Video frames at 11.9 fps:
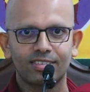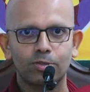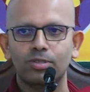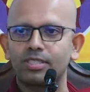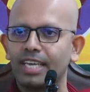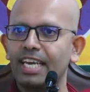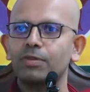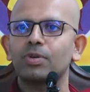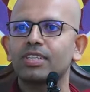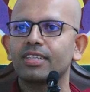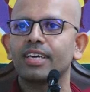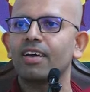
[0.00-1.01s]
to state
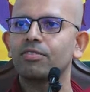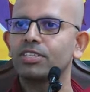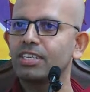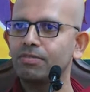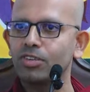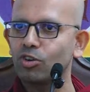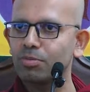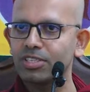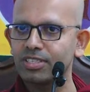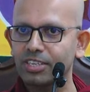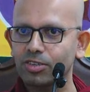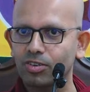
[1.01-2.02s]
whether they have achieved a noble
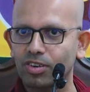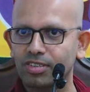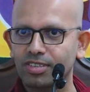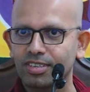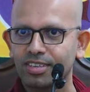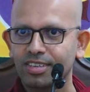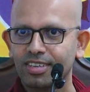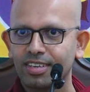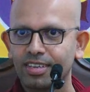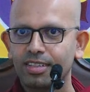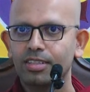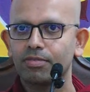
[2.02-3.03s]
state or not.
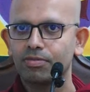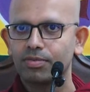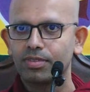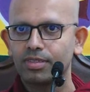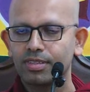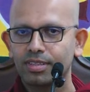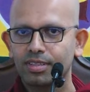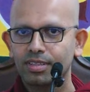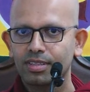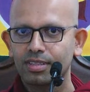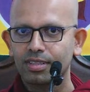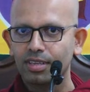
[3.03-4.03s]
The,
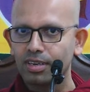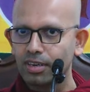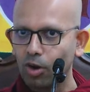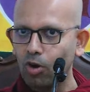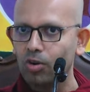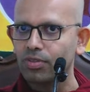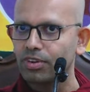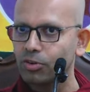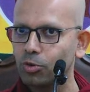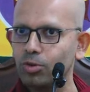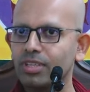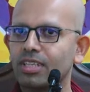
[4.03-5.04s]
the law, the
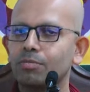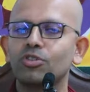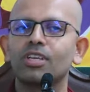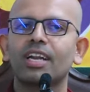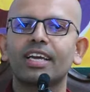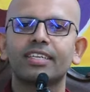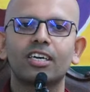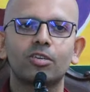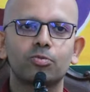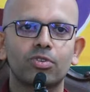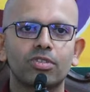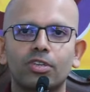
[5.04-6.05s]
rule that the Buddha laid
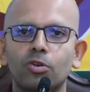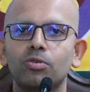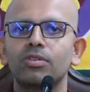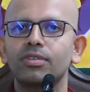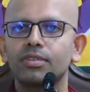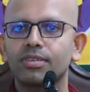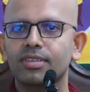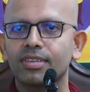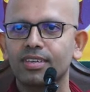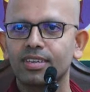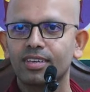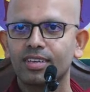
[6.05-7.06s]
down was don't
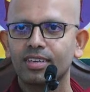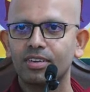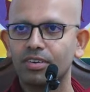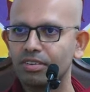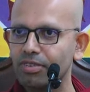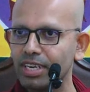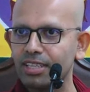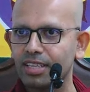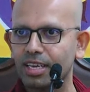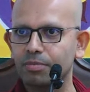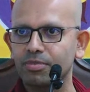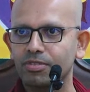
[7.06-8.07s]
reveal
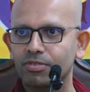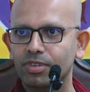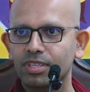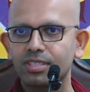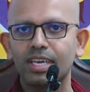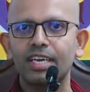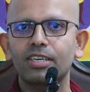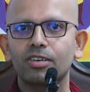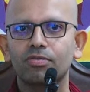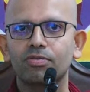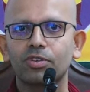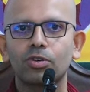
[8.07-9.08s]
them for the sake
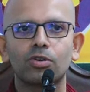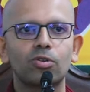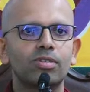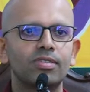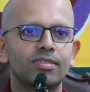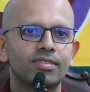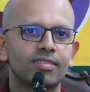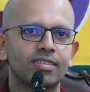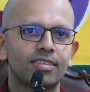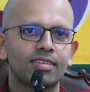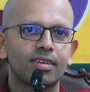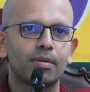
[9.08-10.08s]
of your own
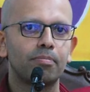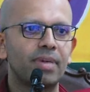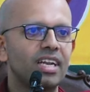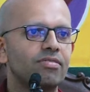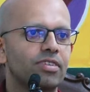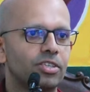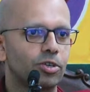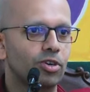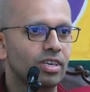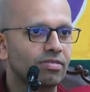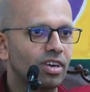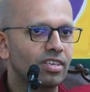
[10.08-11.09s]
benefit,
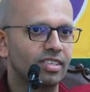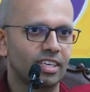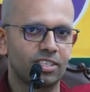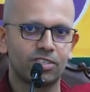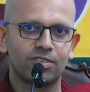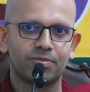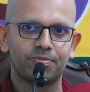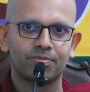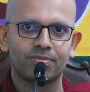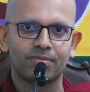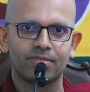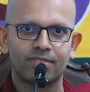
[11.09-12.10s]
your advantage.
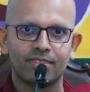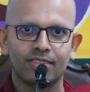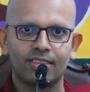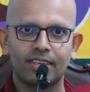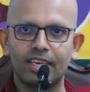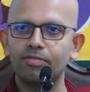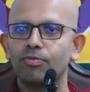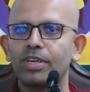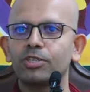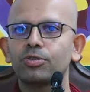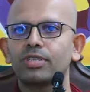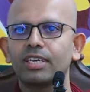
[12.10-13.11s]
If,
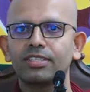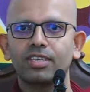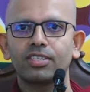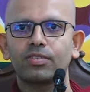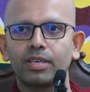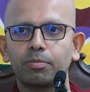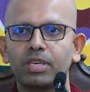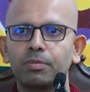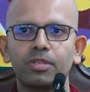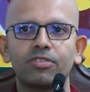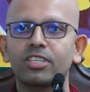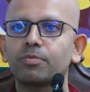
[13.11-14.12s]
when you say such a thing,
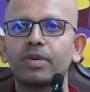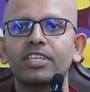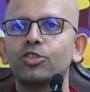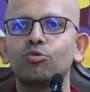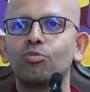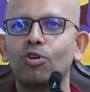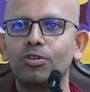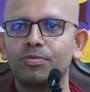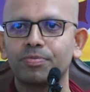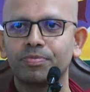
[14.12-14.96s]
people respect you more,